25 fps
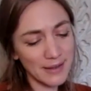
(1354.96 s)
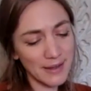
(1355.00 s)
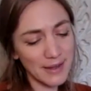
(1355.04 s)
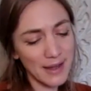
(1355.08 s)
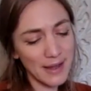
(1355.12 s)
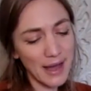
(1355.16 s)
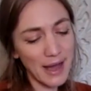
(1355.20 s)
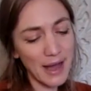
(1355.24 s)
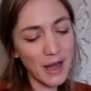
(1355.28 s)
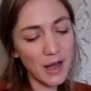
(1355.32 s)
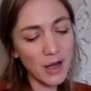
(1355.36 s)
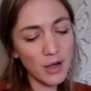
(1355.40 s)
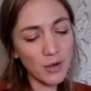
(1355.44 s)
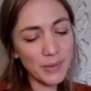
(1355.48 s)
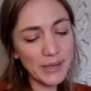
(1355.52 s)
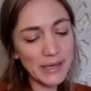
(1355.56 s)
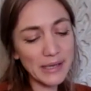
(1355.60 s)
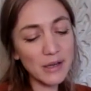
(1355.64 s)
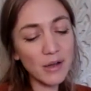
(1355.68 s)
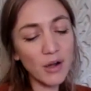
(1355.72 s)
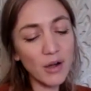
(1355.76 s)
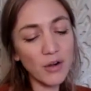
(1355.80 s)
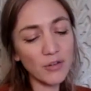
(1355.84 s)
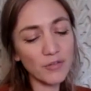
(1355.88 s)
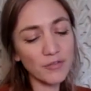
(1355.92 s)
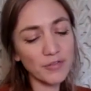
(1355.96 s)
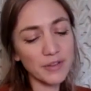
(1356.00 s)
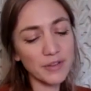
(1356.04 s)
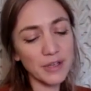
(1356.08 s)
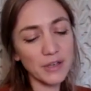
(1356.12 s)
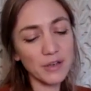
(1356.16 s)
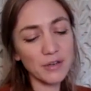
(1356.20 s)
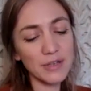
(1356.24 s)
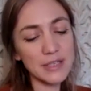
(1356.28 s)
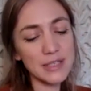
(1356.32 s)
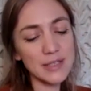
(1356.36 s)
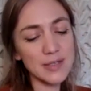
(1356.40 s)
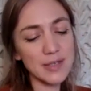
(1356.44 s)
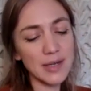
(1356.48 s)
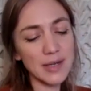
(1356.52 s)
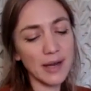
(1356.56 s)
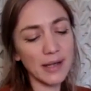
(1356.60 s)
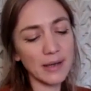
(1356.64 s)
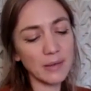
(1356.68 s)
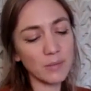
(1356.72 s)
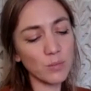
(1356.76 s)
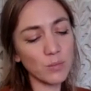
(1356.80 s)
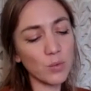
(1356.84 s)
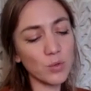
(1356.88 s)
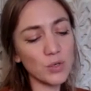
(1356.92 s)
How we long for the
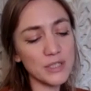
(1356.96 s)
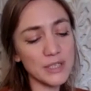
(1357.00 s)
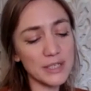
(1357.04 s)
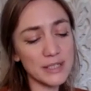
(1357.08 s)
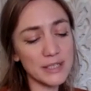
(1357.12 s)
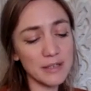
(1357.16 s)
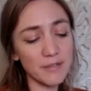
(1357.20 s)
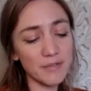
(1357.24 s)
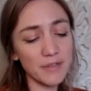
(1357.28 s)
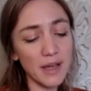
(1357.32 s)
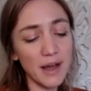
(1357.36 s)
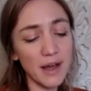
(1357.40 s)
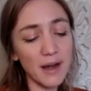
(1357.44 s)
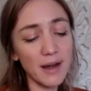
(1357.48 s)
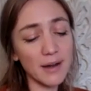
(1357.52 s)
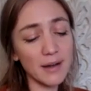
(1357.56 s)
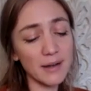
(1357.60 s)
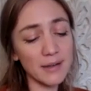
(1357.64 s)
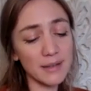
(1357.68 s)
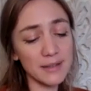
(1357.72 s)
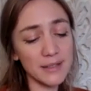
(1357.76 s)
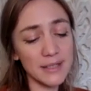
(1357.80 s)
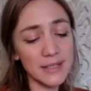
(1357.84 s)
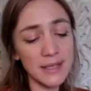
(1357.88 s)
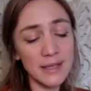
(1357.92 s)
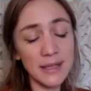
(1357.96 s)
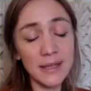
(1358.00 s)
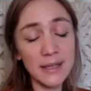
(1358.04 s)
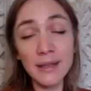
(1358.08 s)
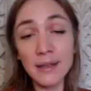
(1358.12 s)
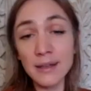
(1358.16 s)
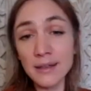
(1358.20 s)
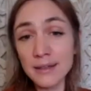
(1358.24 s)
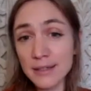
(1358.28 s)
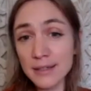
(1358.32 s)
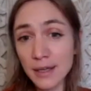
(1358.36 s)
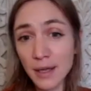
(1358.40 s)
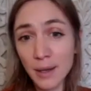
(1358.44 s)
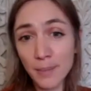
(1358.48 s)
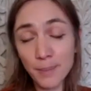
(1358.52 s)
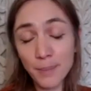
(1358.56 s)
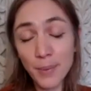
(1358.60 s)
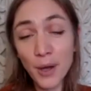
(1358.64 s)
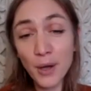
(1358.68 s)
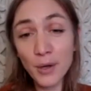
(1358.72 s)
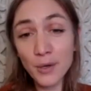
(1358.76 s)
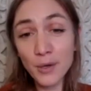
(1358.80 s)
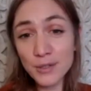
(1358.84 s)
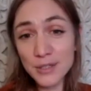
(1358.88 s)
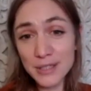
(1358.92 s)
crystalline waters of the heart to
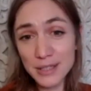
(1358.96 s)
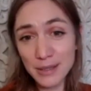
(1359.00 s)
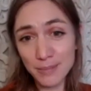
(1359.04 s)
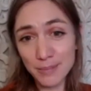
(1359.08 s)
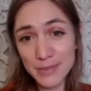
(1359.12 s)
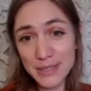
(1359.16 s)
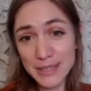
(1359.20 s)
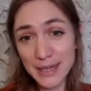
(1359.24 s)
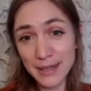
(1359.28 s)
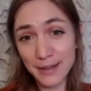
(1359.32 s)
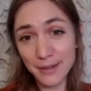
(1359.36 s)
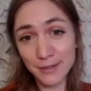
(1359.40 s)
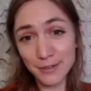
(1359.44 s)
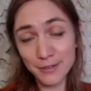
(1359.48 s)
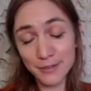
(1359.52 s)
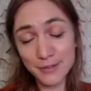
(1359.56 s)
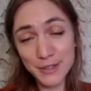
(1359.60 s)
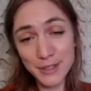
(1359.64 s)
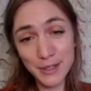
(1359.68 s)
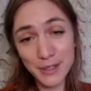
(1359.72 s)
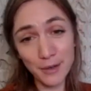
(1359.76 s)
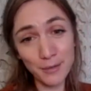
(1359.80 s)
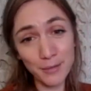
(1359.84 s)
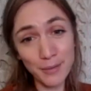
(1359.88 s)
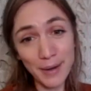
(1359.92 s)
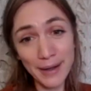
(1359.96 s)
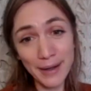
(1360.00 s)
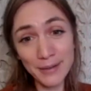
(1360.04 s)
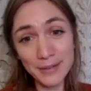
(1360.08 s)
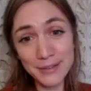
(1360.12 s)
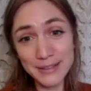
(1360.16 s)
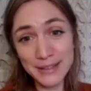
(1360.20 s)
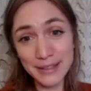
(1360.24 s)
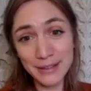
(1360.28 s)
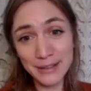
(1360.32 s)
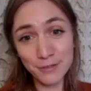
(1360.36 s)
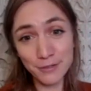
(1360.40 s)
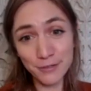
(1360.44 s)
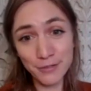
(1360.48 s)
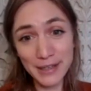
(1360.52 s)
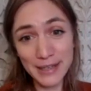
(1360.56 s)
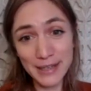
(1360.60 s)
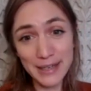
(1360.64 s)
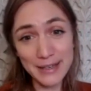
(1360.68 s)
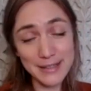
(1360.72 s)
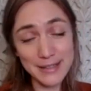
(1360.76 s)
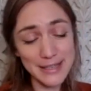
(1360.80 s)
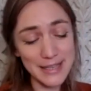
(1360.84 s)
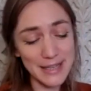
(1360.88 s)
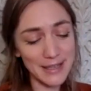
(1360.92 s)
compose themselves around
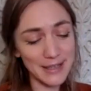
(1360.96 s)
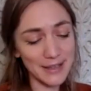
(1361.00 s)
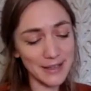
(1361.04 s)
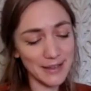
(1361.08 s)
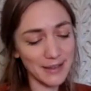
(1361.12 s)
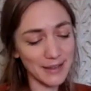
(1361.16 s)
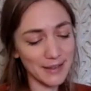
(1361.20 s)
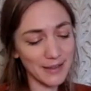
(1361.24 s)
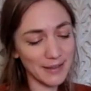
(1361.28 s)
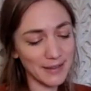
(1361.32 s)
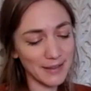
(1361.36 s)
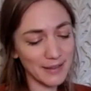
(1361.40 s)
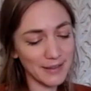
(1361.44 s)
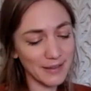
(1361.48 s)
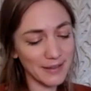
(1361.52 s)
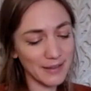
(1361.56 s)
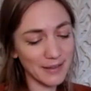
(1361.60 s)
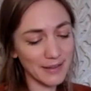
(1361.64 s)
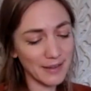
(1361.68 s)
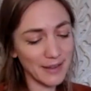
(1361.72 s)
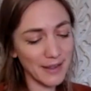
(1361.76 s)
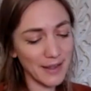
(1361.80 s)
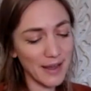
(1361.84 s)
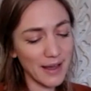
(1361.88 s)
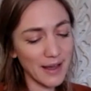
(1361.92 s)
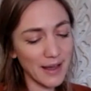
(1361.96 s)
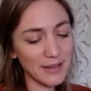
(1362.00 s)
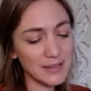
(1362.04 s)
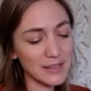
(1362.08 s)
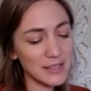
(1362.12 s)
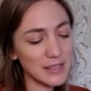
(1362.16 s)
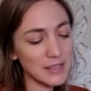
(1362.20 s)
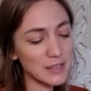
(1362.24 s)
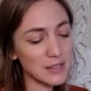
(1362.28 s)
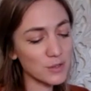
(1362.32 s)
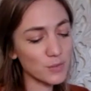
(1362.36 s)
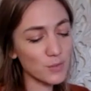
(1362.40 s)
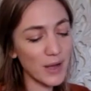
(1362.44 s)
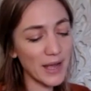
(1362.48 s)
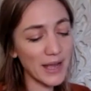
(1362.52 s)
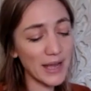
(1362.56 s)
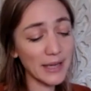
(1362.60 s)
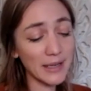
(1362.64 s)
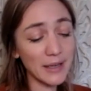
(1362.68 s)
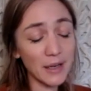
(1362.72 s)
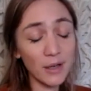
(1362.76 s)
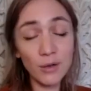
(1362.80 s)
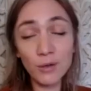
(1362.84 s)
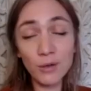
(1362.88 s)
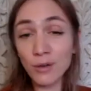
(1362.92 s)
infinity and to
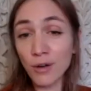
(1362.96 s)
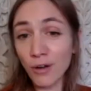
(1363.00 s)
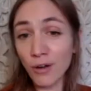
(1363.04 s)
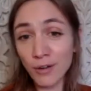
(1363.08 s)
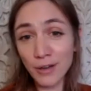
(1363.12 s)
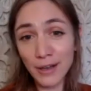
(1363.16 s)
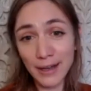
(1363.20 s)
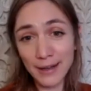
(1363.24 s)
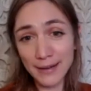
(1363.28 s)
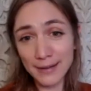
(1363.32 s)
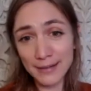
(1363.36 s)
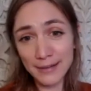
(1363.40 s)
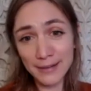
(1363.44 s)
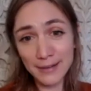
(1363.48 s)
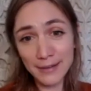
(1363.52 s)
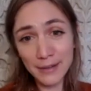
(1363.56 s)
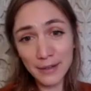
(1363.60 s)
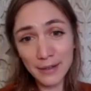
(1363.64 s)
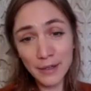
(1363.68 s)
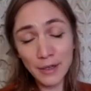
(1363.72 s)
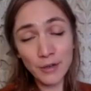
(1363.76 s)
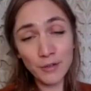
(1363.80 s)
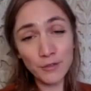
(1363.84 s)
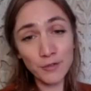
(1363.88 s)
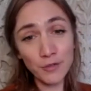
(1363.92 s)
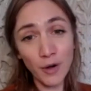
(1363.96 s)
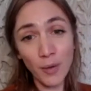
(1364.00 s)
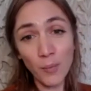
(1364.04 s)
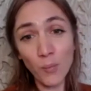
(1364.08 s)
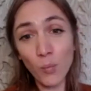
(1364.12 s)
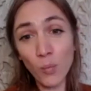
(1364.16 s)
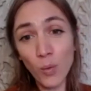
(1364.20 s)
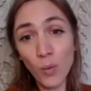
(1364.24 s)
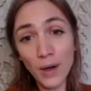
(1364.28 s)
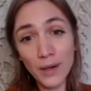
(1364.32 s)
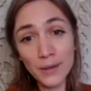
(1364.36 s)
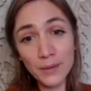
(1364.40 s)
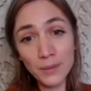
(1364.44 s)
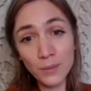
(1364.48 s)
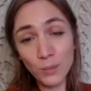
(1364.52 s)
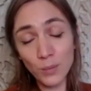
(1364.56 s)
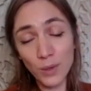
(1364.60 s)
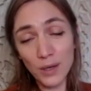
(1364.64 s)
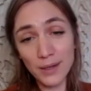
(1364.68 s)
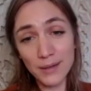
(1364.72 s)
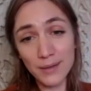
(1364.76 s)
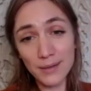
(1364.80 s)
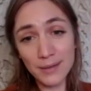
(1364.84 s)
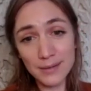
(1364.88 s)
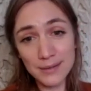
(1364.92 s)
sway no longer from one
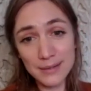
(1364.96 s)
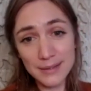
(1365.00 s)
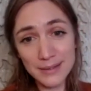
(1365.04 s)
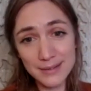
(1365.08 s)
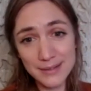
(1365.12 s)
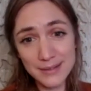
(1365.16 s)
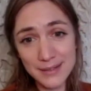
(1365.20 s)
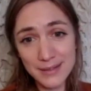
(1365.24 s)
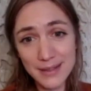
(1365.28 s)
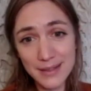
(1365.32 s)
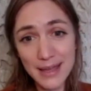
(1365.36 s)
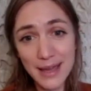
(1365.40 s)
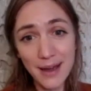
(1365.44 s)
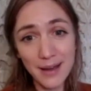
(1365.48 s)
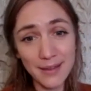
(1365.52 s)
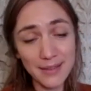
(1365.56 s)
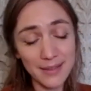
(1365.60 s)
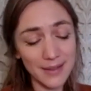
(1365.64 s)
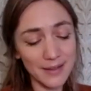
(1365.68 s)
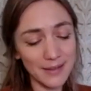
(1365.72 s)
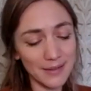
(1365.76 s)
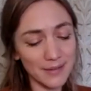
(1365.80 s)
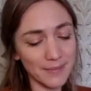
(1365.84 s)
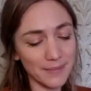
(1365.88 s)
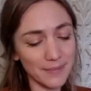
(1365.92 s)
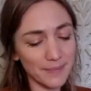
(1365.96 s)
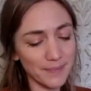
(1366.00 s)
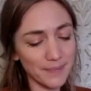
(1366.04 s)
world to the other.